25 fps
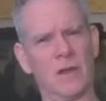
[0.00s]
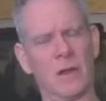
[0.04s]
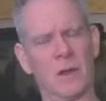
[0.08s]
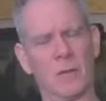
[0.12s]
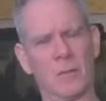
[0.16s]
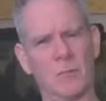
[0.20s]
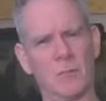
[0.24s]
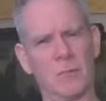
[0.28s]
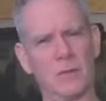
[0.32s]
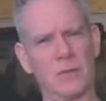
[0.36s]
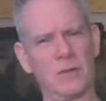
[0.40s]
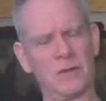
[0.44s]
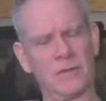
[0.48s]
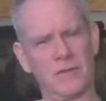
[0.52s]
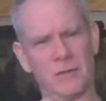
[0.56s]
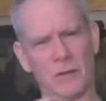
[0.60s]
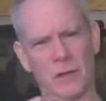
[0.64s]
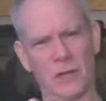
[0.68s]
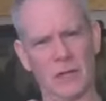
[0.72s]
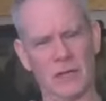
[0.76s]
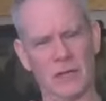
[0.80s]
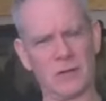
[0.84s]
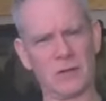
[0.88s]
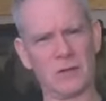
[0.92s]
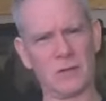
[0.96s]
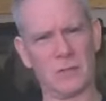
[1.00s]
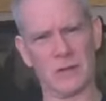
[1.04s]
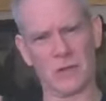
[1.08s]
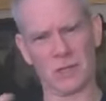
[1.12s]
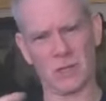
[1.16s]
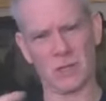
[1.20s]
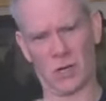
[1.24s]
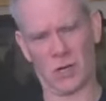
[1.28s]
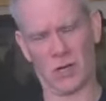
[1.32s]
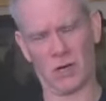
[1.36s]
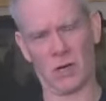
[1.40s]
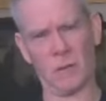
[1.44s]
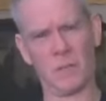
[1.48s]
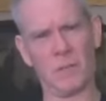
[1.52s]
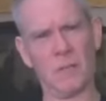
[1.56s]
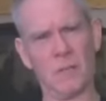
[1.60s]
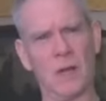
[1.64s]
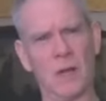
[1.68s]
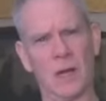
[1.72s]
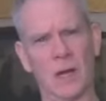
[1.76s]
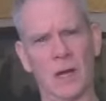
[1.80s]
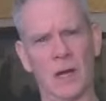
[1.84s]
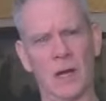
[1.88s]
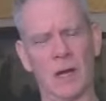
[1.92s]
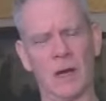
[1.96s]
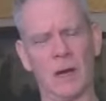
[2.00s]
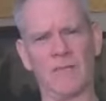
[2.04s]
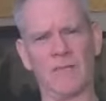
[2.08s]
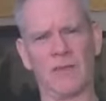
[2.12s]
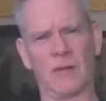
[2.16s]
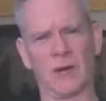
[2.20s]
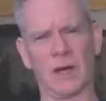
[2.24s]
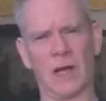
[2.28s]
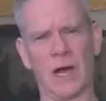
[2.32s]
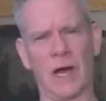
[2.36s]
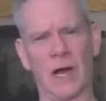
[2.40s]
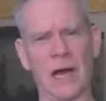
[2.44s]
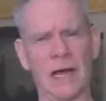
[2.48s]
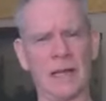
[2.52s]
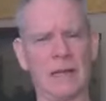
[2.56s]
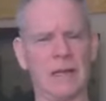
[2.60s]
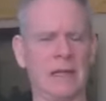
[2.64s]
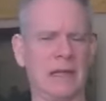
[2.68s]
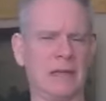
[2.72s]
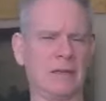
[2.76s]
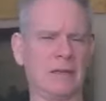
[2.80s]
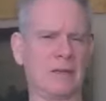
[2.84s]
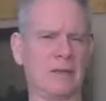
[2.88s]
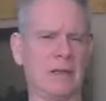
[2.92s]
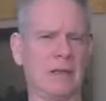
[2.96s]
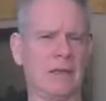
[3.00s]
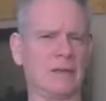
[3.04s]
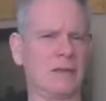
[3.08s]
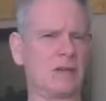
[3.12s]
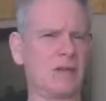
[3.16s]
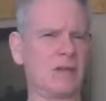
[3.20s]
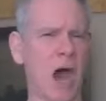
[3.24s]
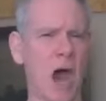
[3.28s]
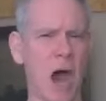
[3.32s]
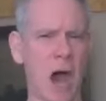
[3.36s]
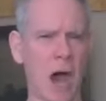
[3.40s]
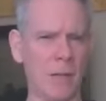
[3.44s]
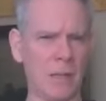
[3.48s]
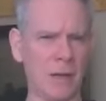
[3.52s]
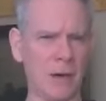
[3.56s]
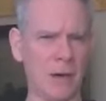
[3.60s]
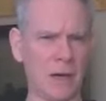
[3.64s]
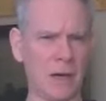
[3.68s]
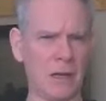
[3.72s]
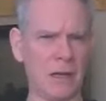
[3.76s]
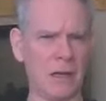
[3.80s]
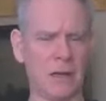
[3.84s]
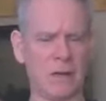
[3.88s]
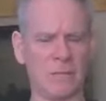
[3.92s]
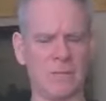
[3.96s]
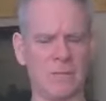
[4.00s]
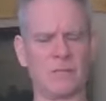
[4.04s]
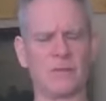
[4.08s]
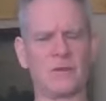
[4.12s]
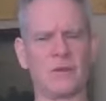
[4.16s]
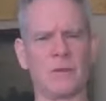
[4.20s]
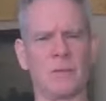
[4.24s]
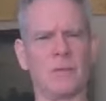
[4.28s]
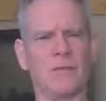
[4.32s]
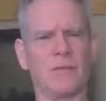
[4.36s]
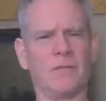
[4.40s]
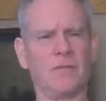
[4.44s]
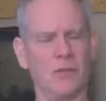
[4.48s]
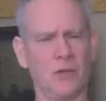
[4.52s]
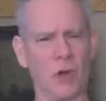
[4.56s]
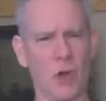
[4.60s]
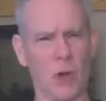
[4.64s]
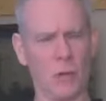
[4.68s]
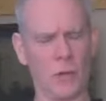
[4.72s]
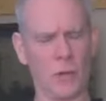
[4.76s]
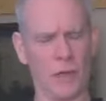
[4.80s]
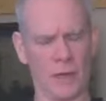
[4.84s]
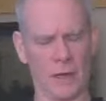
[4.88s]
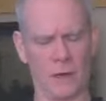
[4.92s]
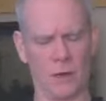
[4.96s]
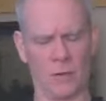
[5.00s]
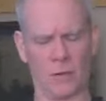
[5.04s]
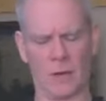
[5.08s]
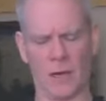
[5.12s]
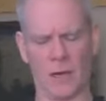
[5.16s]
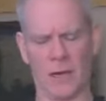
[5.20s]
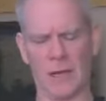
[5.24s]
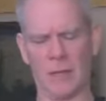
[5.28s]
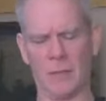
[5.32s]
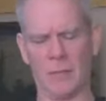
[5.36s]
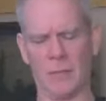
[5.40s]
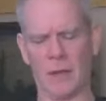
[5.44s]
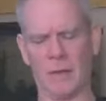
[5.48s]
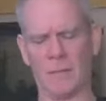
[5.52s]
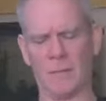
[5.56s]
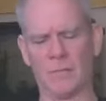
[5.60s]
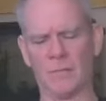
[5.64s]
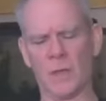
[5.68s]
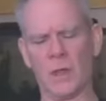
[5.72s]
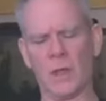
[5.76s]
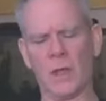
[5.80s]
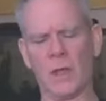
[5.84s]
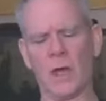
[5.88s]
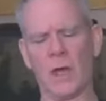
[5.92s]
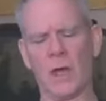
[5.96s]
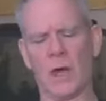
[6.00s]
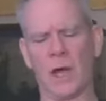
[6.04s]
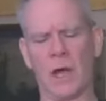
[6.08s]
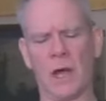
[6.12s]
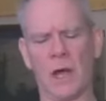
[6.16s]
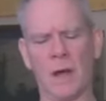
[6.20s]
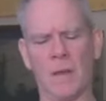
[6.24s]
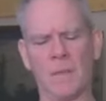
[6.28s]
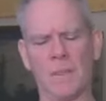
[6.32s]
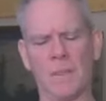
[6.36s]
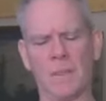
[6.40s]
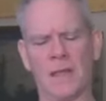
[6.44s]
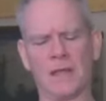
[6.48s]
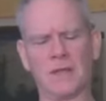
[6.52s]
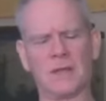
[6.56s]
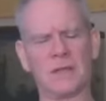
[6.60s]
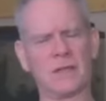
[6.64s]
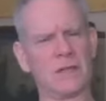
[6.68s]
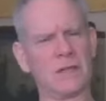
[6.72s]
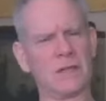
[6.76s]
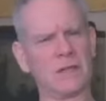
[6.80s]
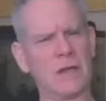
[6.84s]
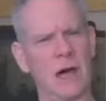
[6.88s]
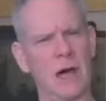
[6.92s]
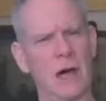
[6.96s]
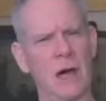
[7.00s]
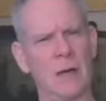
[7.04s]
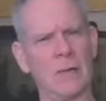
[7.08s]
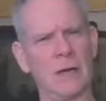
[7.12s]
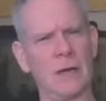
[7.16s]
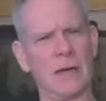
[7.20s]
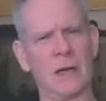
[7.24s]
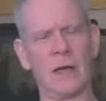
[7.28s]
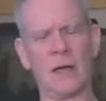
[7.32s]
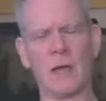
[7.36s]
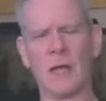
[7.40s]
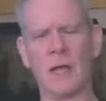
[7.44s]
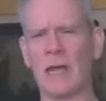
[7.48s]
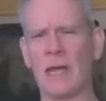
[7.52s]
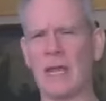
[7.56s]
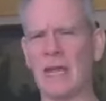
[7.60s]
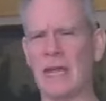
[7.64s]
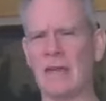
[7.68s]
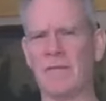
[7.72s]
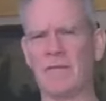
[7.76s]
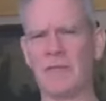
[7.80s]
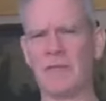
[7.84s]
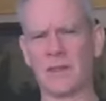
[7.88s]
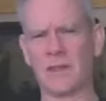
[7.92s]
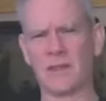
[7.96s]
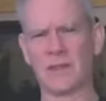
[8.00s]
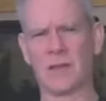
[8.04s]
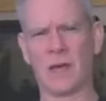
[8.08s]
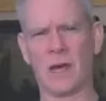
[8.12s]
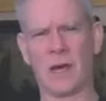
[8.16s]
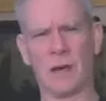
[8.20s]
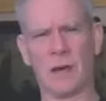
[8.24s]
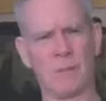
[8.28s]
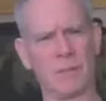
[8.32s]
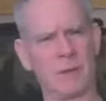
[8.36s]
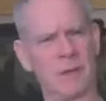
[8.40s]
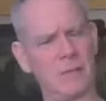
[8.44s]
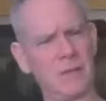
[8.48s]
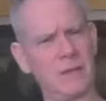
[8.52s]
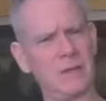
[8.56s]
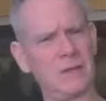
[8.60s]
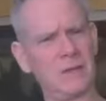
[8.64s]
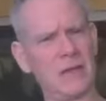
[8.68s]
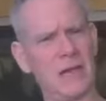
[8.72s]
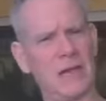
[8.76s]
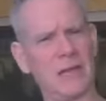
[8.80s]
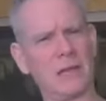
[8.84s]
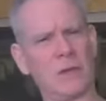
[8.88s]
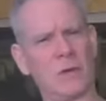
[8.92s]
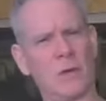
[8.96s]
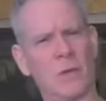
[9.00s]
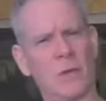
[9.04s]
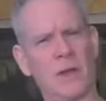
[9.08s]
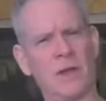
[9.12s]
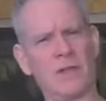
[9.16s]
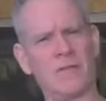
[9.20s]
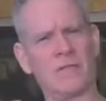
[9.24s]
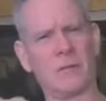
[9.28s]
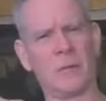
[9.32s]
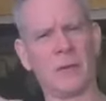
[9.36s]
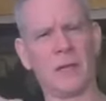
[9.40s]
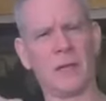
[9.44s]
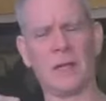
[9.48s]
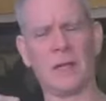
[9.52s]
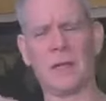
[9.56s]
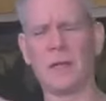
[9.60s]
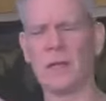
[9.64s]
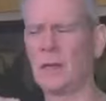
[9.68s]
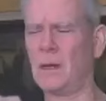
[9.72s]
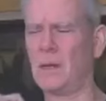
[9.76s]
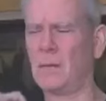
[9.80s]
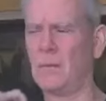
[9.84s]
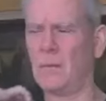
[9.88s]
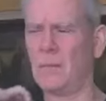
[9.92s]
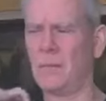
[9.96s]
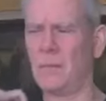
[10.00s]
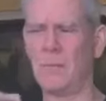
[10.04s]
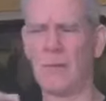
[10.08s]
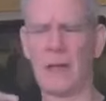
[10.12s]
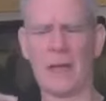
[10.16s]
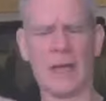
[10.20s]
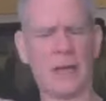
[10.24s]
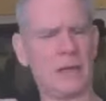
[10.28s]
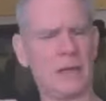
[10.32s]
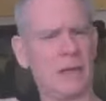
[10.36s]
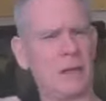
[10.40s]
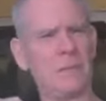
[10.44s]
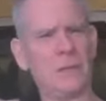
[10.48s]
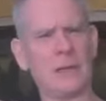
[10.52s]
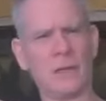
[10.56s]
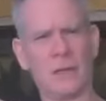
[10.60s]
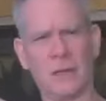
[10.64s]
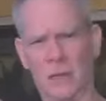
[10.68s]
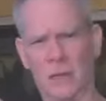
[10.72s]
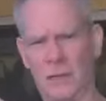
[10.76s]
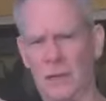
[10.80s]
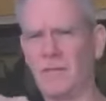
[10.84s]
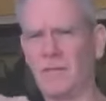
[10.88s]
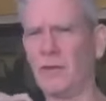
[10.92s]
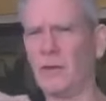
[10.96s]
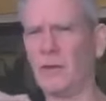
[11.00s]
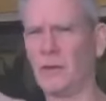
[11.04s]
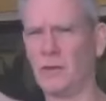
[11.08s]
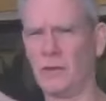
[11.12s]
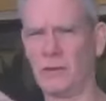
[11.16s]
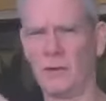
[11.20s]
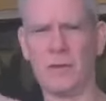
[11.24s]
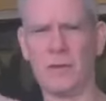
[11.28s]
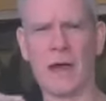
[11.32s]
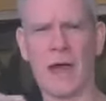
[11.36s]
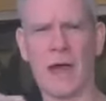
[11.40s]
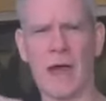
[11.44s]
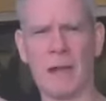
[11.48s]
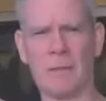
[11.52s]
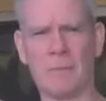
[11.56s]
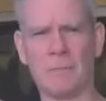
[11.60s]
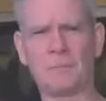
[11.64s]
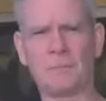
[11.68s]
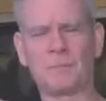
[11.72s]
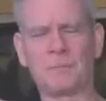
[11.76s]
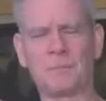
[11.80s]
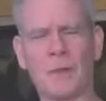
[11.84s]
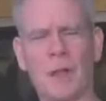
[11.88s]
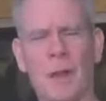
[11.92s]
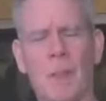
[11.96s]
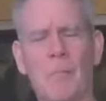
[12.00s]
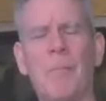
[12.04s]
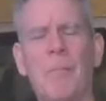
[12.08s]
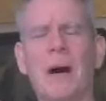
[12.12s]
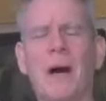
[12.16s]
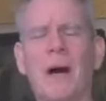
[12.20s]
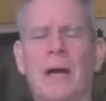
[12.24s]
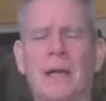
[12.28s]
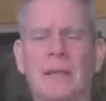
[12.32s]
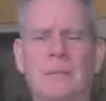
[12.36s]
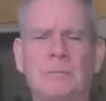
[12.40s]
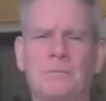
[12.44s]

beautiful, intimate term for God. It's Abba. Some of you know that already, but he says, Abba, if this cup can be taken away from me, man, it'd be good if you'd do that. But